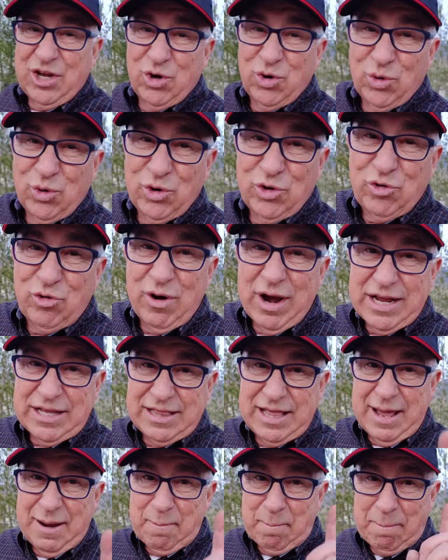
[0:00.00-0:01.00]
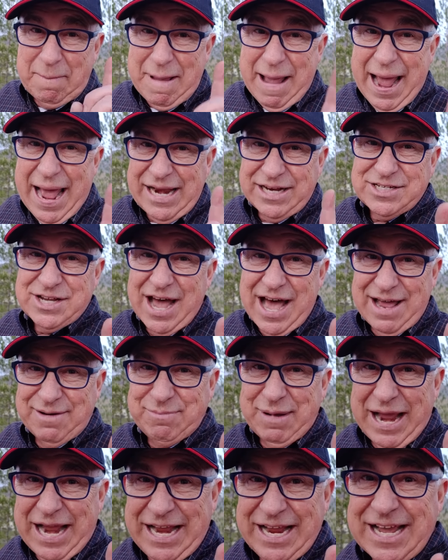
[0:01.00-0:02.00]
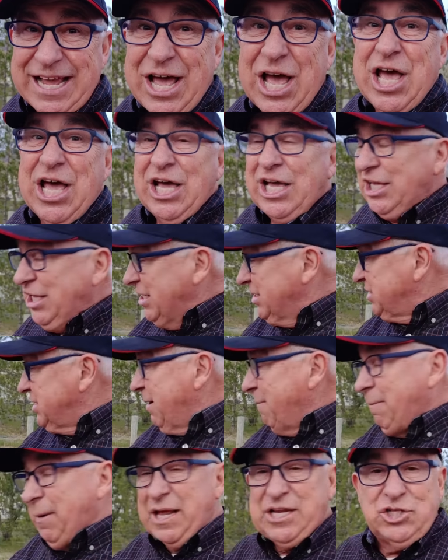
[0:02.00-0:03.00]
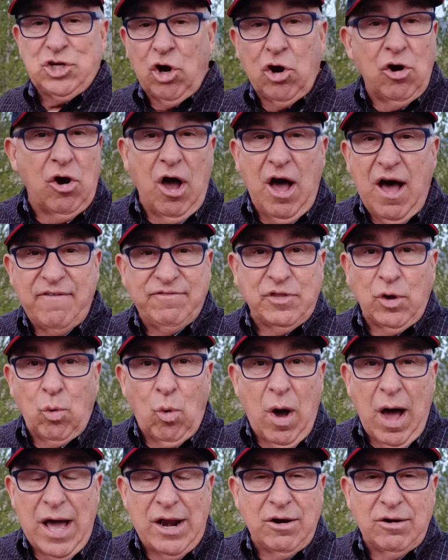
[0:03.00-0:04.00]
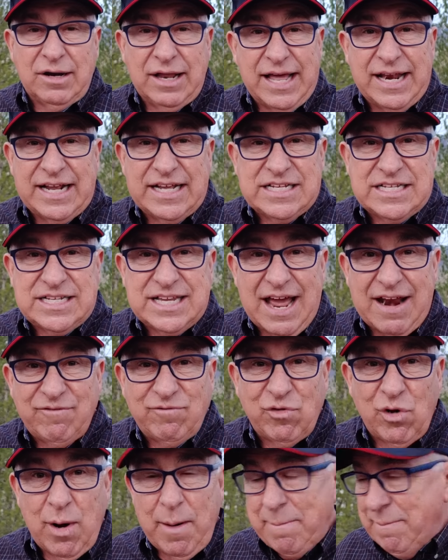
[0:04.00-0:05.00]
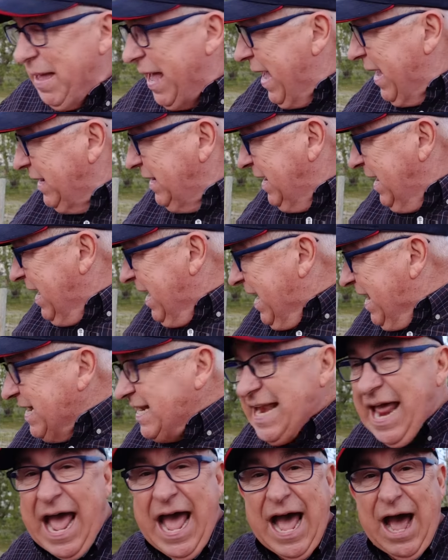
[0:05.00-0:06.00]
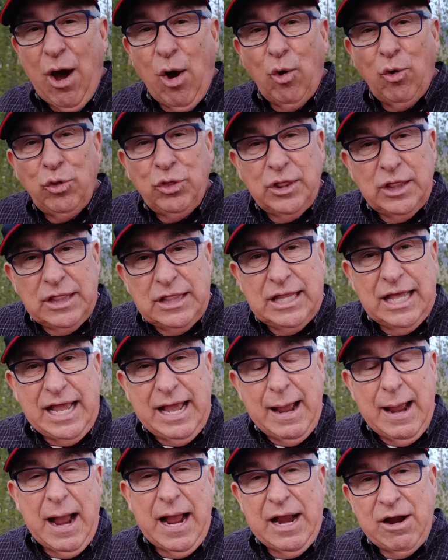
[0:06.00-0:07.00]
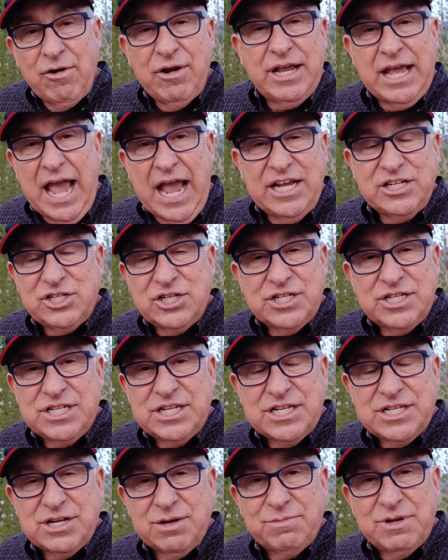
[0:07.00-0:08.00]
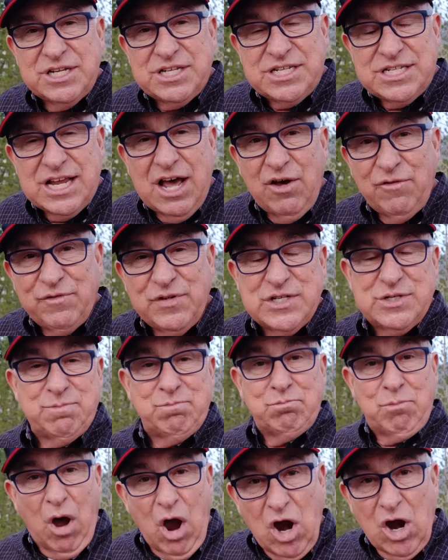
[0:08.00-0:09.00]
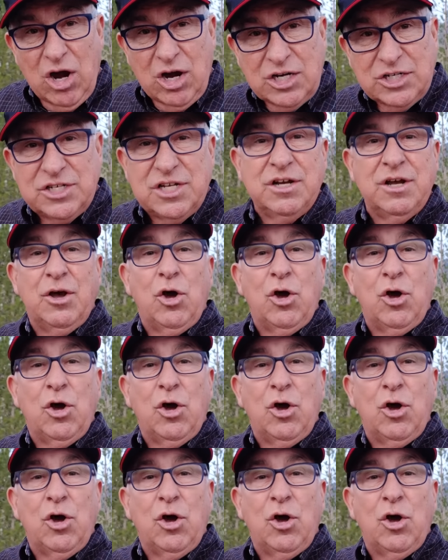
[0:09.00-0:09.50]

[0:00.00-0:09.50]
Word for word: cool trick that Matt taught me. You simply turn off the water, let it set for a bit. Now the irrigation system itself is marked